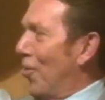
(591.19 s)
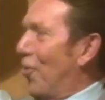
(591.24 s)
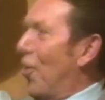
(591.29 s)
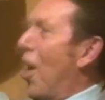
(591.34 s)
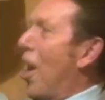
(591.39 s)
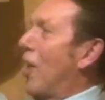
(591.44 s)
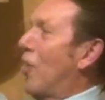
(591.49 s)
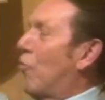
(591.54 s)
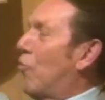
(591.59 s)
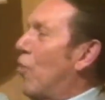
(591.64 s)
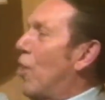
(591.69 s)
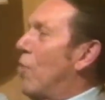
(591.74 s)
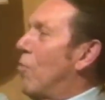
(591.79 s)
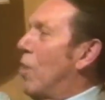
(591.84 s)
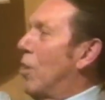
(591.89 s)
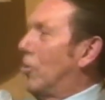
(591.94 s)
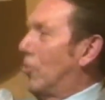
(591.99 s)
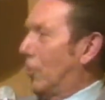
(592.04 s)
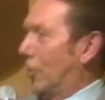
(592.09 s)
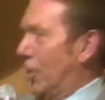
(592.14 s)
thanks very
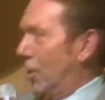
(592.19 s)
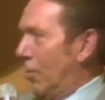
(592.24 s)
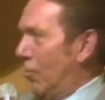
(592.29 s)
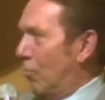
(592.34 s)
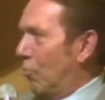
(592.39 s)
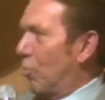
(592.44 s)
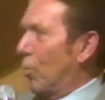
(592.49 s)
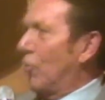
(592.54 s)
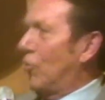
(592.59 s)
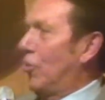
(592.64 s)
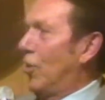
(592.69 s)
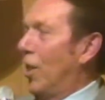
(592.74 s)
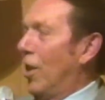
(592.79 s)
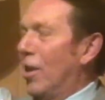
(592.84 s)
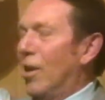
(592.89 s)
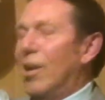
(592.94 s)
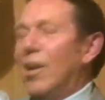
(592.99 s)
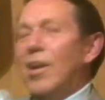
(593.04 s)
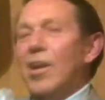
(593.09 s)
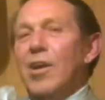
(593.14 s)
much, Steve.
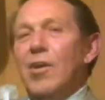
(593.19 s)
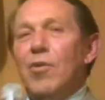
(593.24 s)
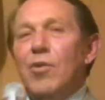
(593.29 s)
Appreciate it.